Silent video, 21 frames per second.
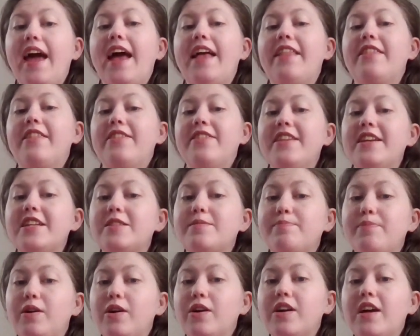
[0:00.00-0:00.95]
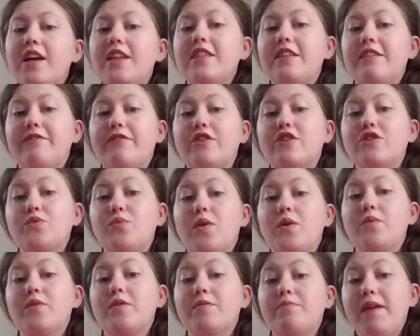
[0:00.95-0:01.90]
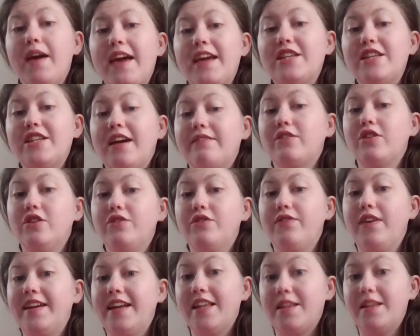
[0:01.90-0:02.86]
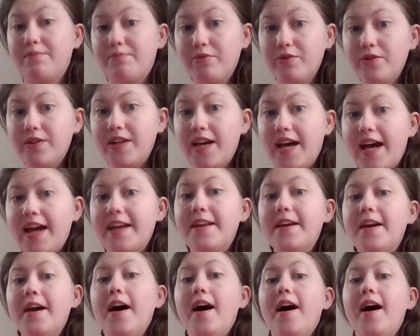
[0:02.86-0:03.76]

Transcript: And then this book, the first one with Paige after you find out that Prue died,